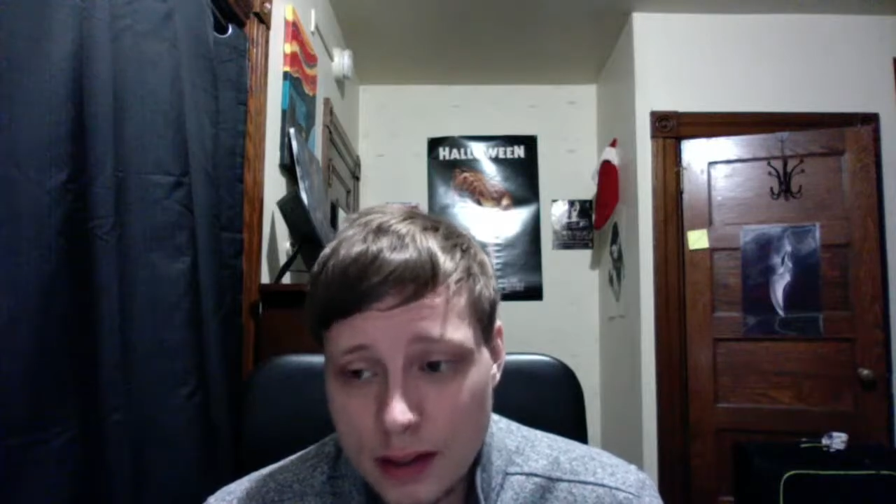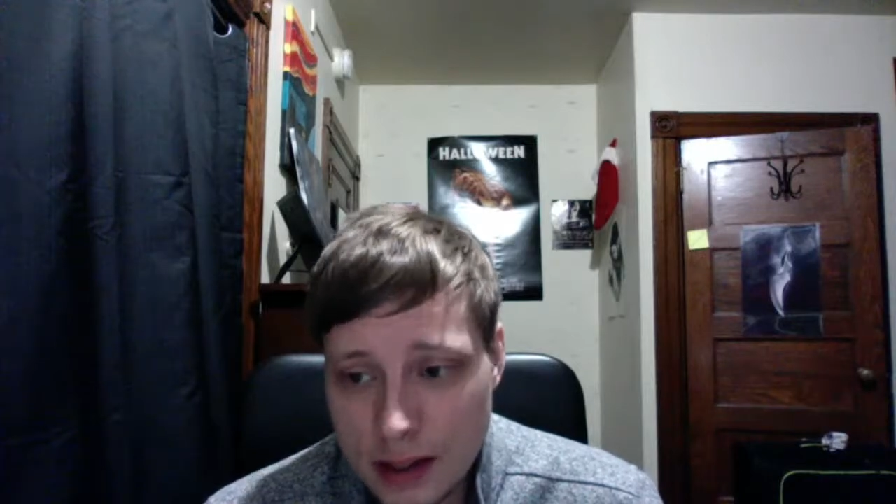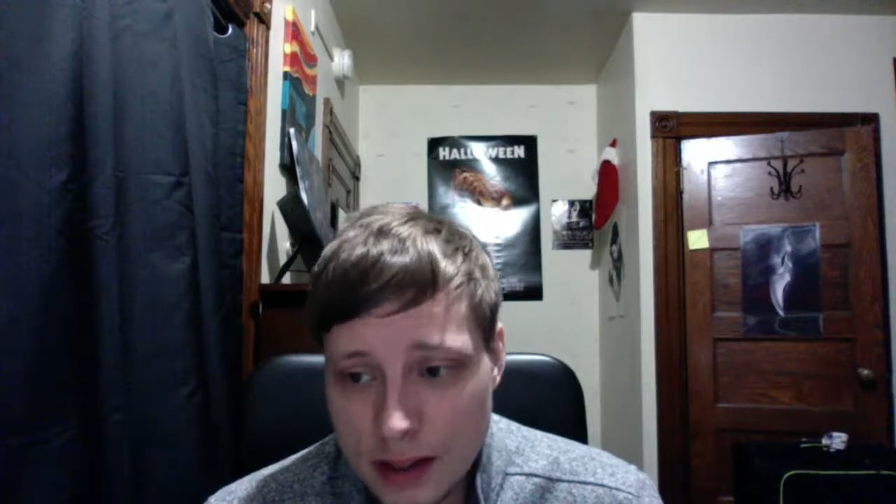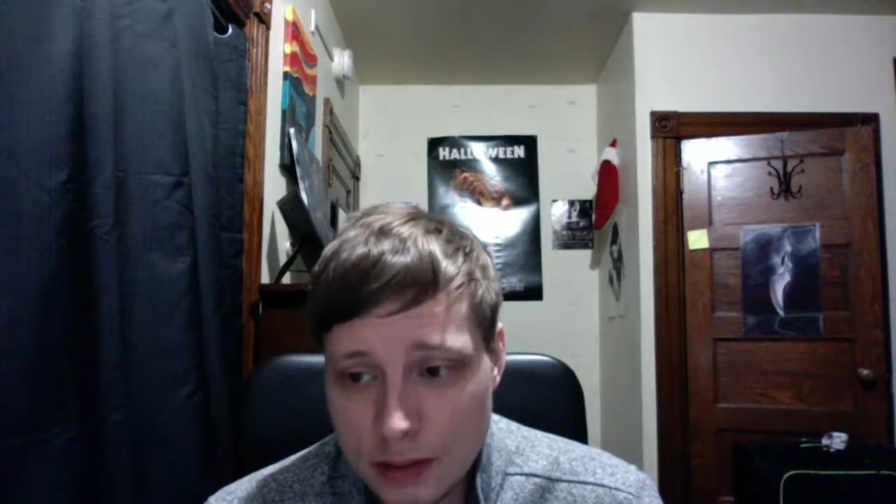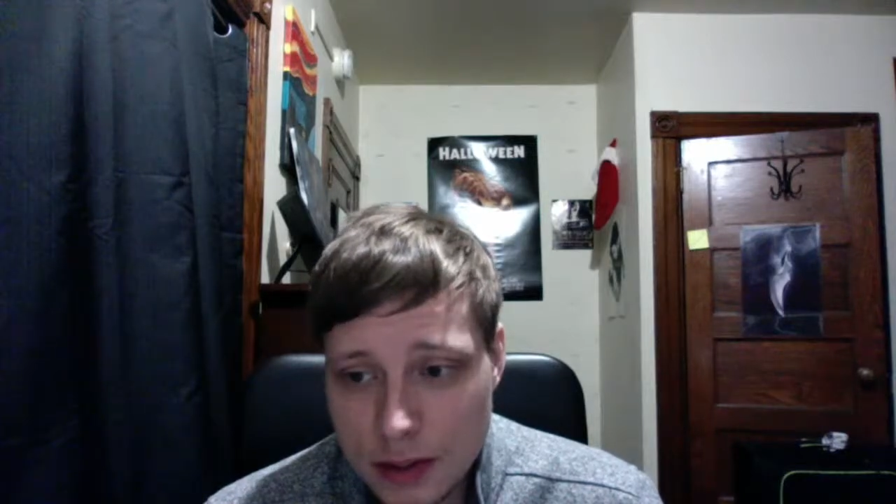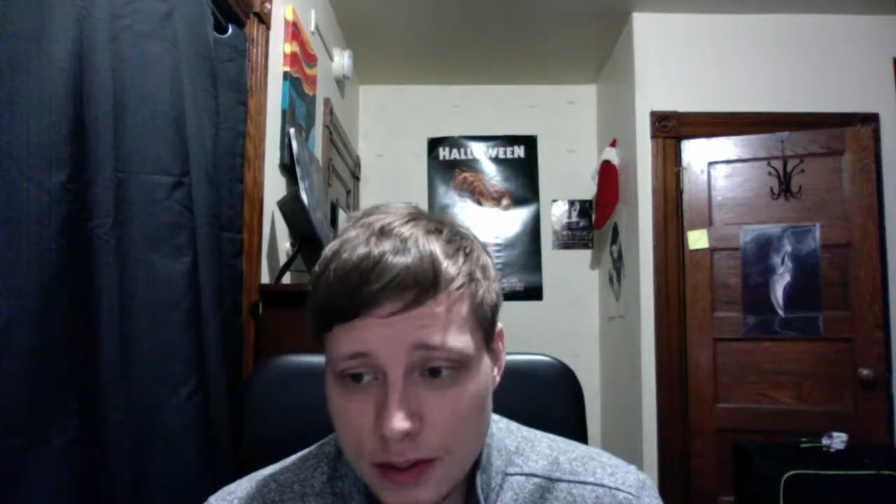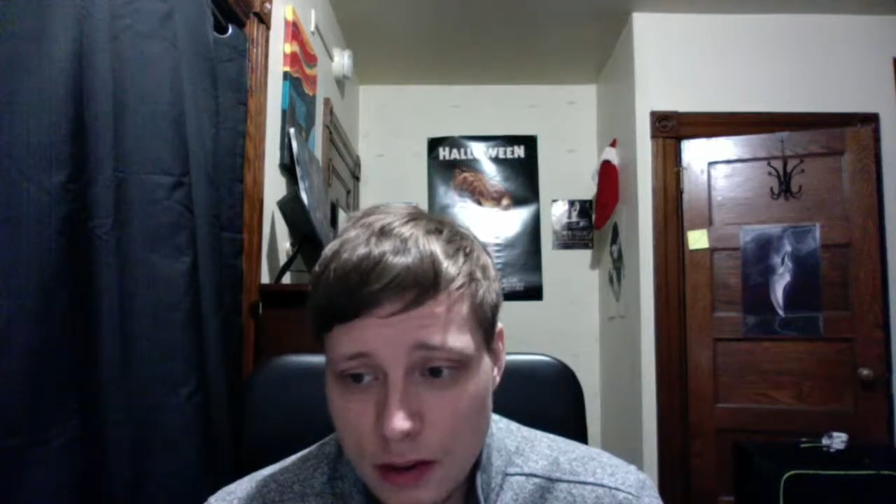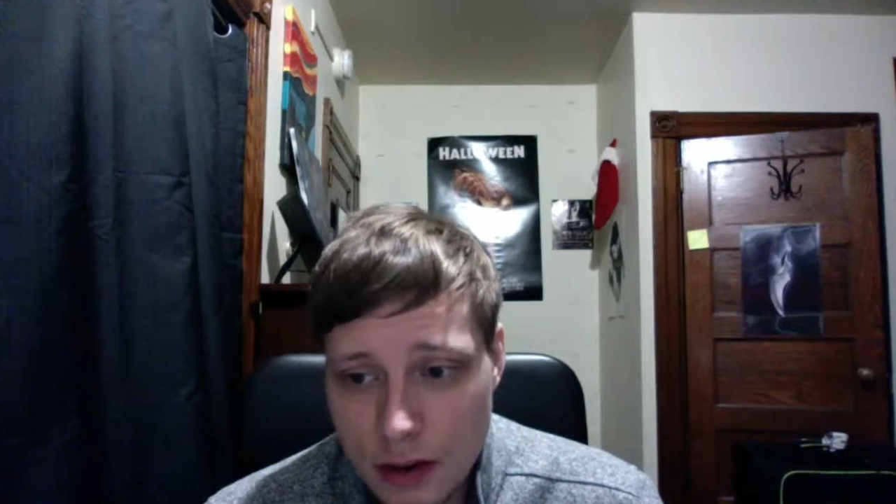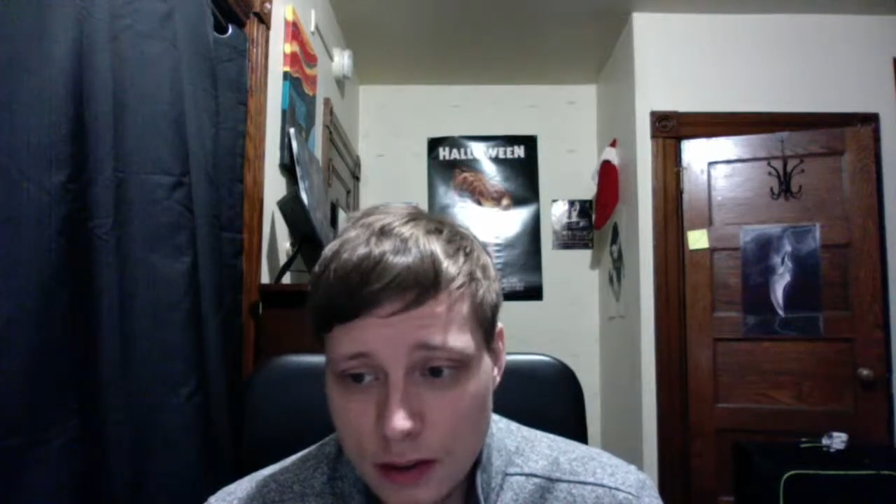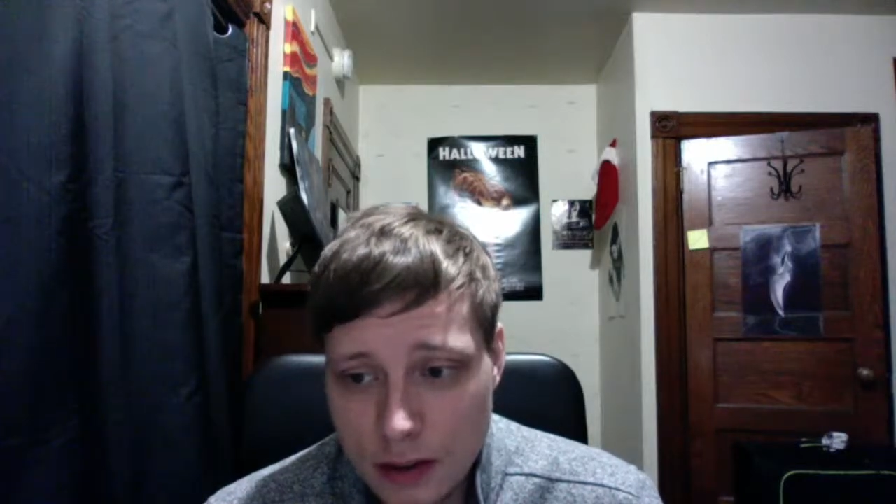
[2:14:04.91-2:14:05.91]
think that's what it's
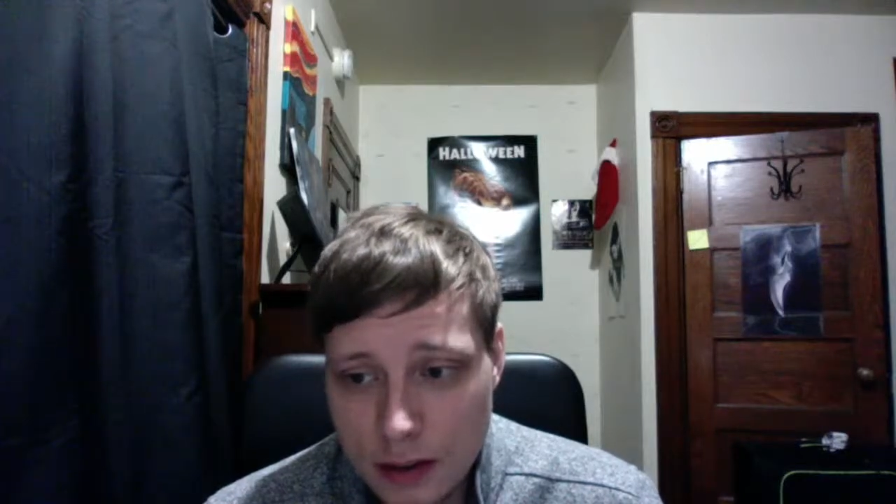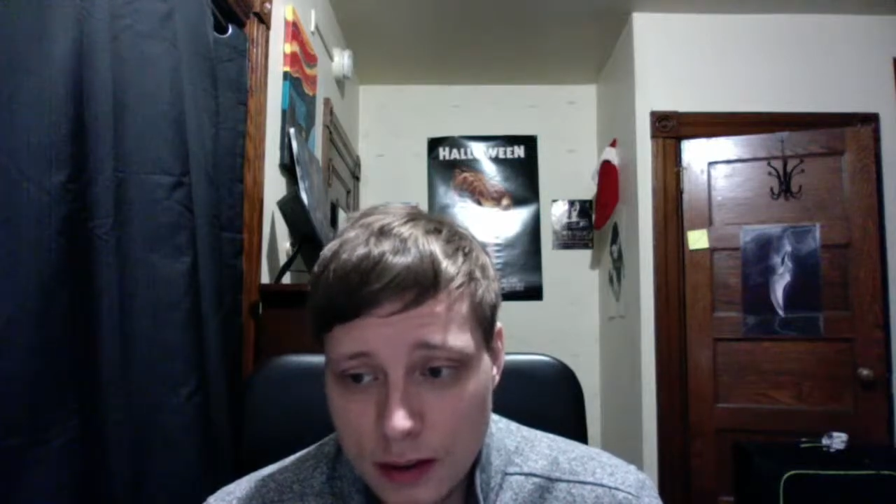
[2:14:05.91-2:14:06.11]
called?